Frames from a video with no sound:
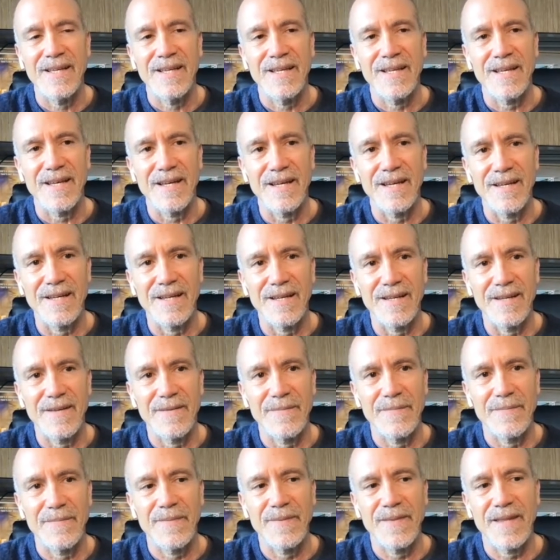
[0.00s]

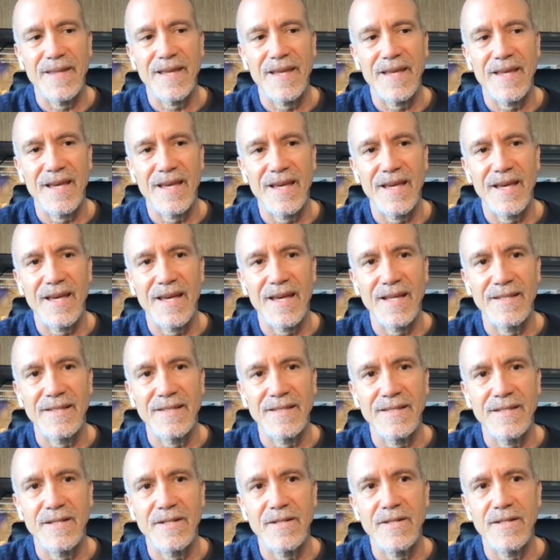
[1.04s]
Um, and
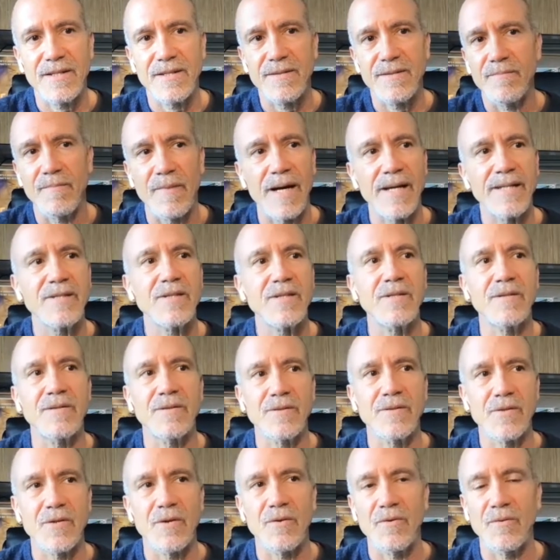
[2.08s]
Meisner's
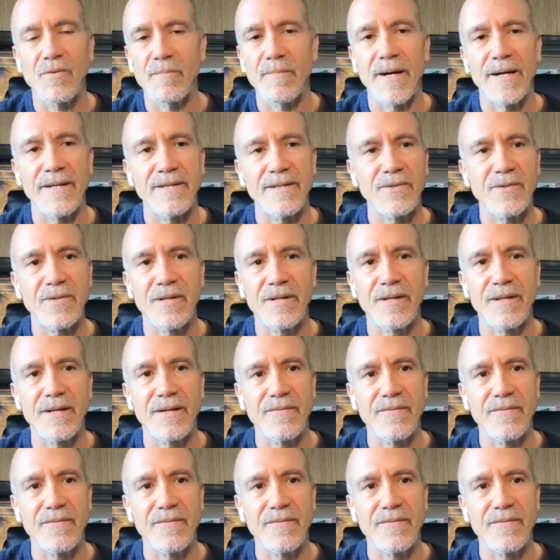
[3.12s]
whole mantra of,